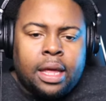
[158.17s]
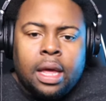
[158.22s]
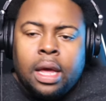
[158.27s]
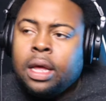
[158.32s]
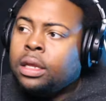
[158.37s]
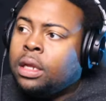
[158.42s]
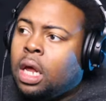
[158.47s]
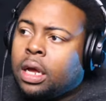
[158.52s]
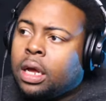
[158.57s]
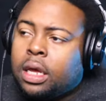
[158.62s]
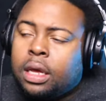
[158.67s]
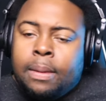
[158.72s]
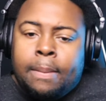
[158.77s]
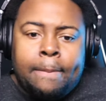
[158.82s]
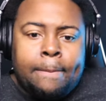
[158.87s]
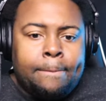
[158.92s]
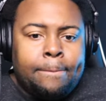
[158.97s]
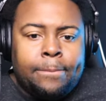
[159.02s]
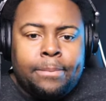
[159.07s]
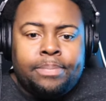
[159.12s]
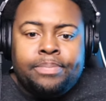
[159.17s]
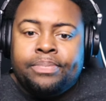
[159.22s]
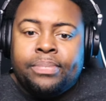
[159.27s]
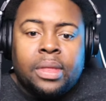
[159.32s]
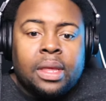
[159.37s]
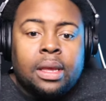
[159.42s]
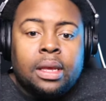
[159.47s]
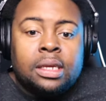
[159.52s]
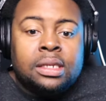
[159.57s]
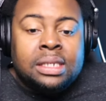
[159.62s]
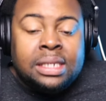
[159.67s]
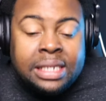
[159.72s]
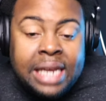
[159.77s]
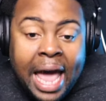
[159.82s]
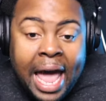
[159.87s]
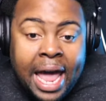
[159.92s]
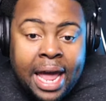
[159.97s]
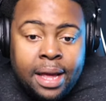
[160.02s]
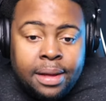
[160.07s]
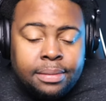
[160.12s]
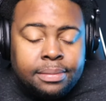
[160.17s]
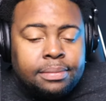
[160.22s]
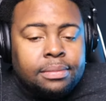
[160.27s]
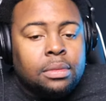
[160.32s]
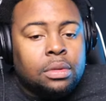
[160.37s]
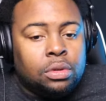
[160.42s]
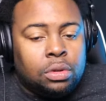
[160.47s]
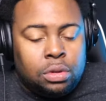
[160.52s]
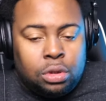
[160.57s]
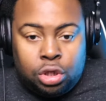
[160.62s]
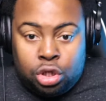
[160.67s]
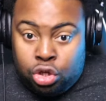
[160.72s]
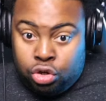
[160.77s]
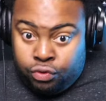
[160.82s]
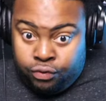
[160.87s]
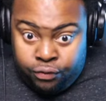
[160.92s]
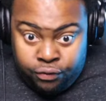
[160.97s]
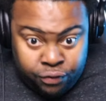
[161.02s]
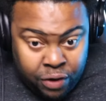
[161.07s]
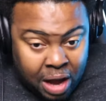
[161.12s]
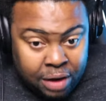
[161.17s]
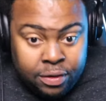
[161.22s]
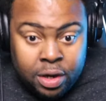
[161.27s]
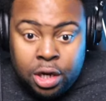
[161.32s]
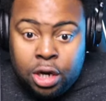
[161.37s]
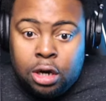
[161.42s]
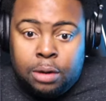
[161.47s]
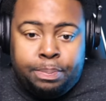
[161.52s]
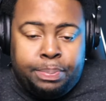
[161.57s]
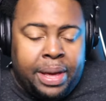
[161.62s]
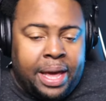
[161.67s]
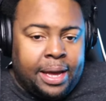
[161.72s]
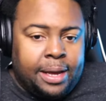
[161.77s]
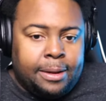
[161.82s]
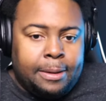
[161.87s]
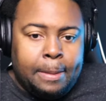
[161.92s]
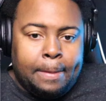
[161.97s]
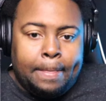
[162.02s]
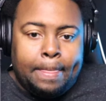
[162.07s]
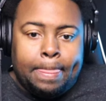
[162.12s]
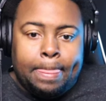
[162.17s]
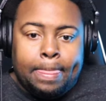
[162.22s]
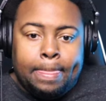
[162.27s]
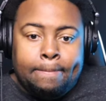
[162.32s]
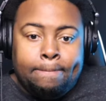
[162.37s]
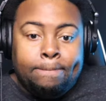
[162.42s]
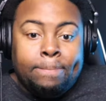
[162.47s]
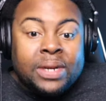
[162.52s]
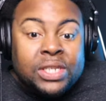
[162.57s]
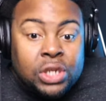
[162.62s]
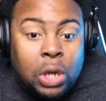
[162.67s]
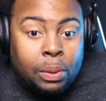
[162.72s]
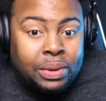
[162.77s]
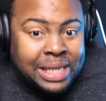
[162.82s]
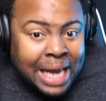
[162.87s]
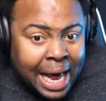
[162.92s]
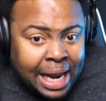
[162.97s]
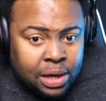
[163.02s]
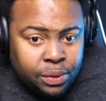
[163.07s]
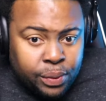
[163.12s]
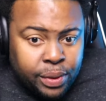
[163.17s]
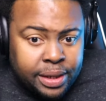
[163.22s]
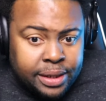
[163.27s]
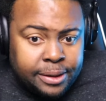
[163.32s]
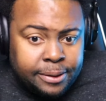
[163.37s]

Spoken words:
look, Zay, very good pick. But so was Hollywood.